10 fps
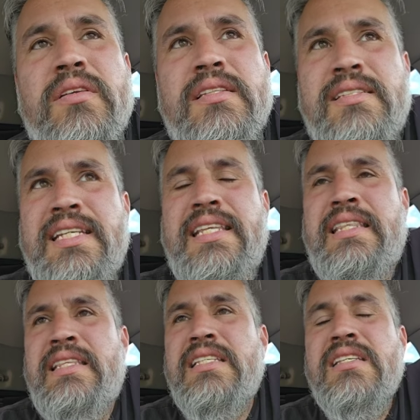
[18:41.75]
See,
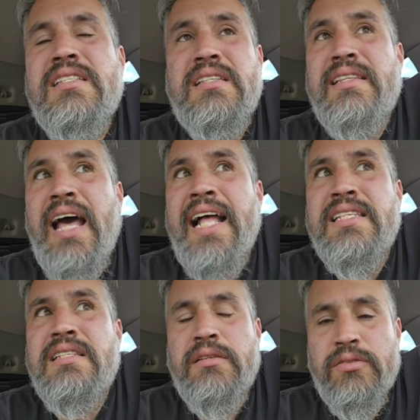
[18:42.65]
this is...
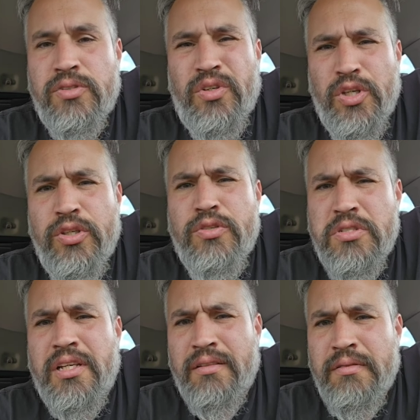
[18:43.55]
That's... So, you used
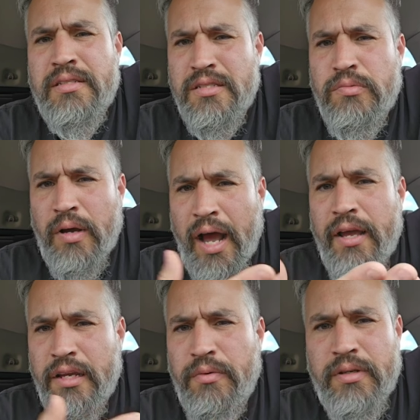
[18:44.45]
it. And this is how
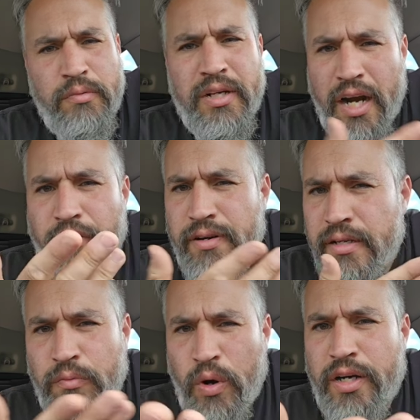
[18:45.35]
you recovered. And
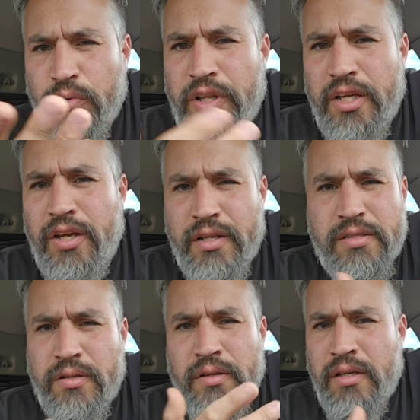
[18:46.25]
it worked really good. So,